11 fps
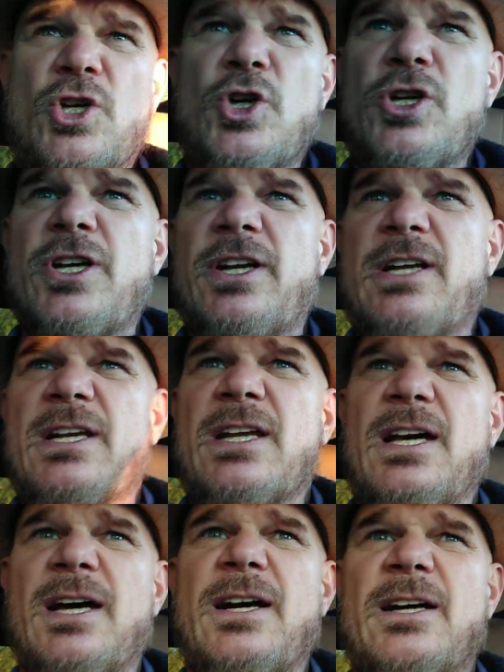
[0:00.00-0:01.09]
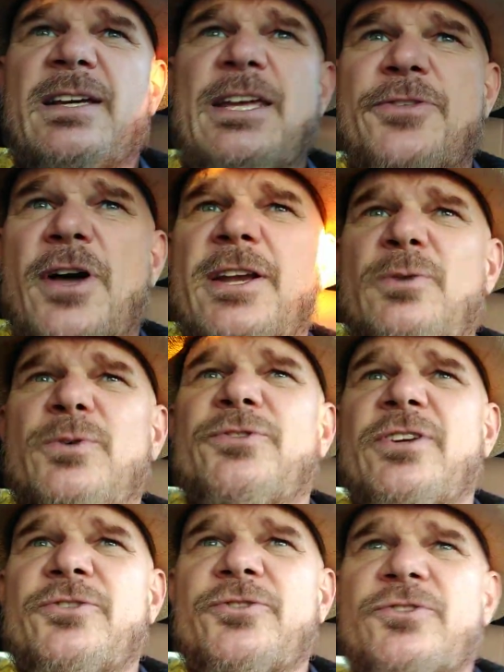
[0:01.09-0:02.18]
couldn't, uh, he thought it was
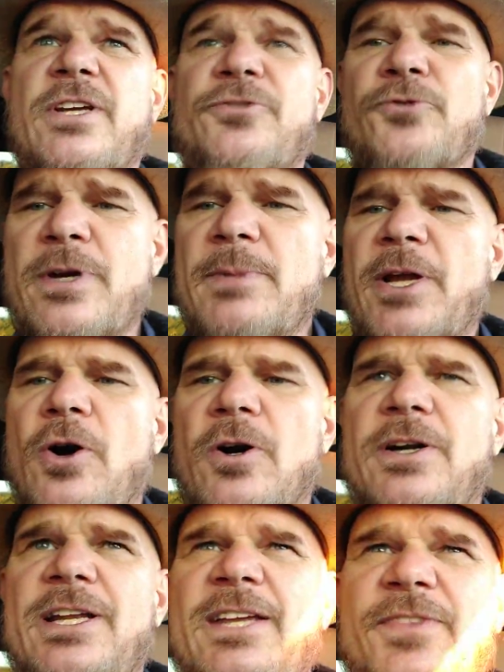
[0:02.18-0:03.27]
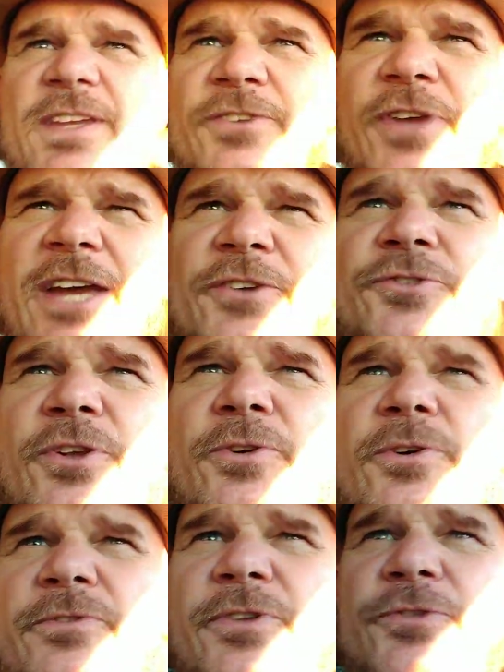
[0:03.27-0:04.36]
ex extremely hard to hit the exact
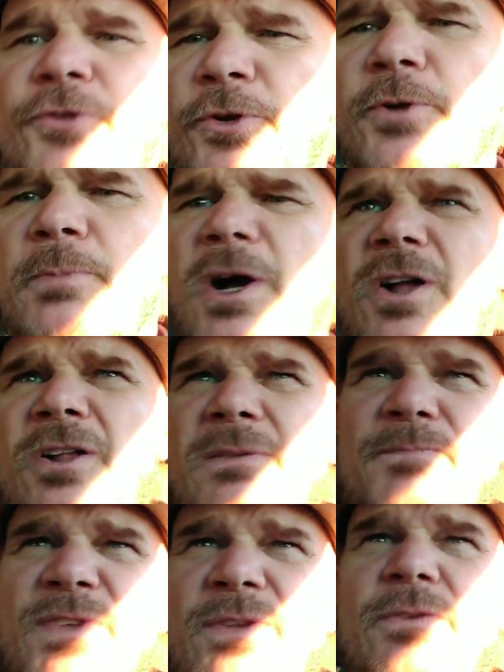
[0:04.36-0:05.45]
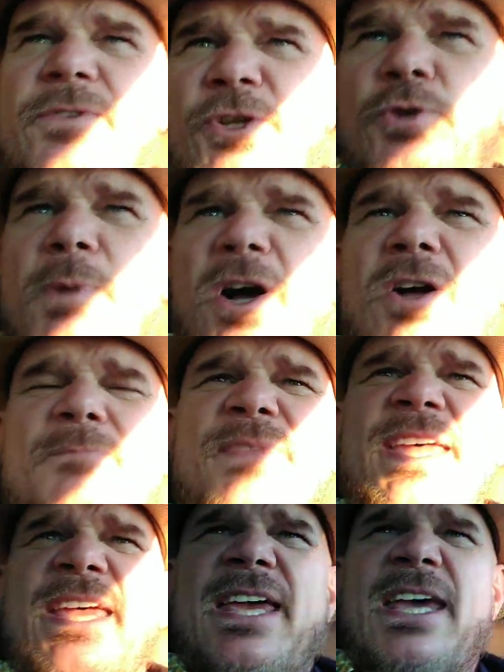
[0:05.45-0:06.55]
center of the snooker ball, the cue ball,
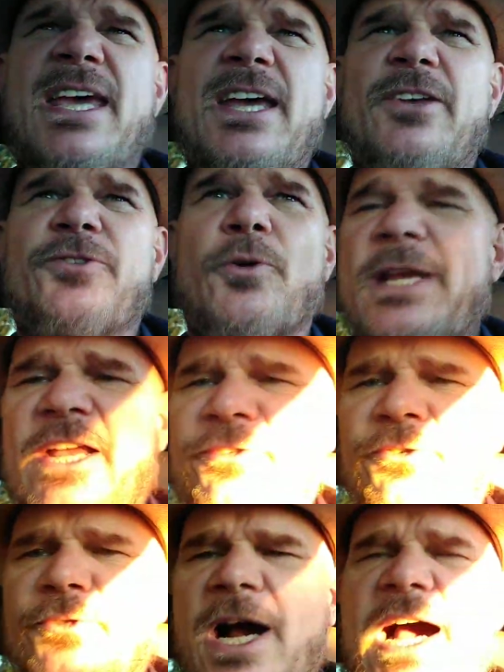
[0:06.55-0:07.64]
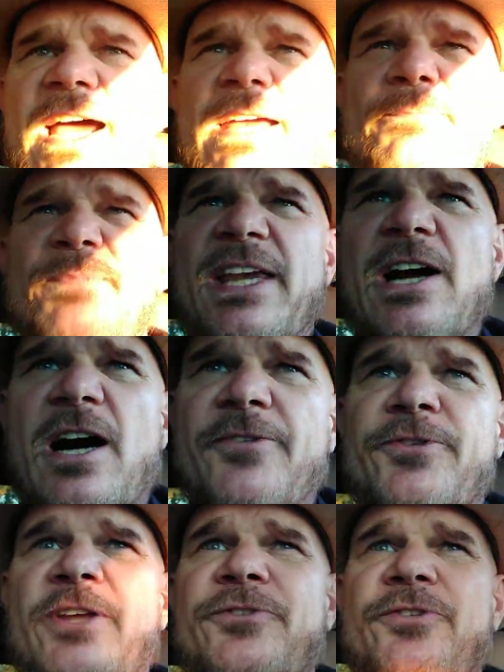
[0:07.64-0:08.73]
so he doesn't try. He
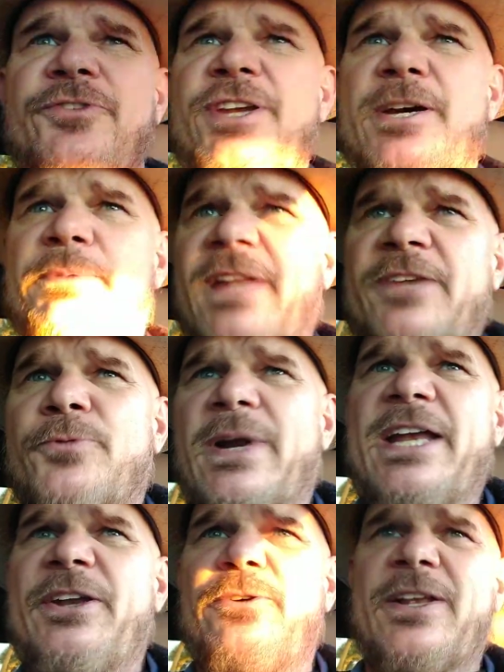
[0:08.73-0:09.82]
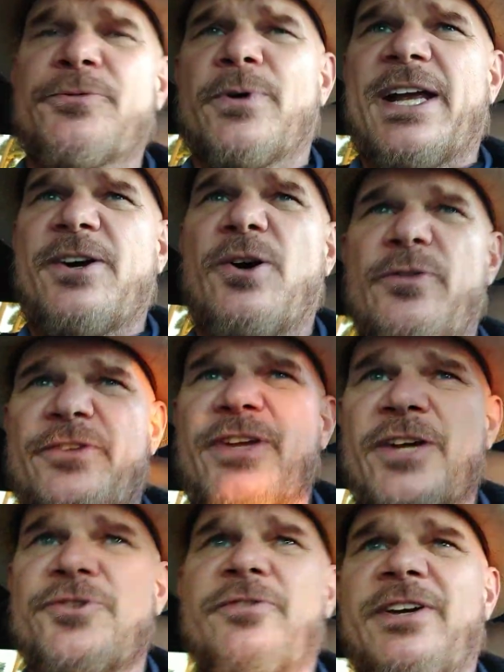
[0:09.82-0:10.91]
offsets his tip, and that's what I do. That's what I call the
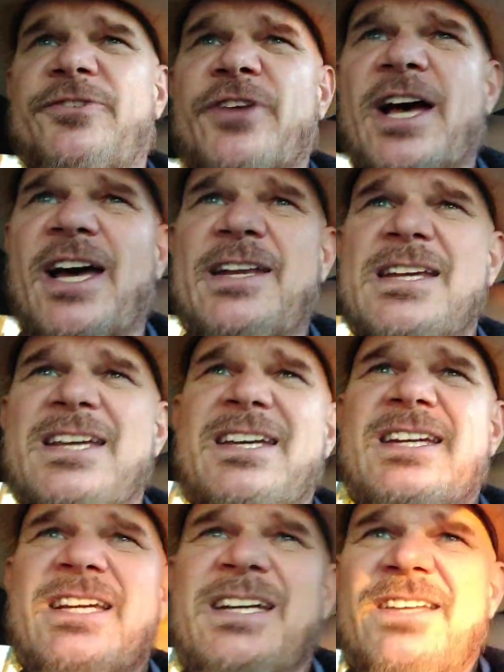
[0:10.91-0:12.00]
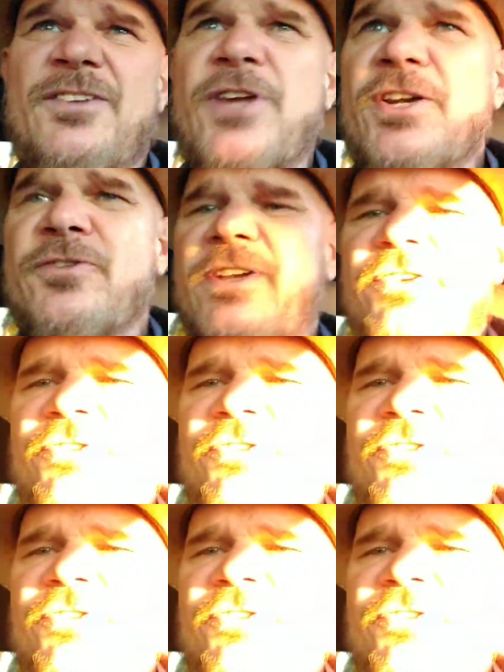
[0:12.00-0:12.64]
touch of inside. The touch of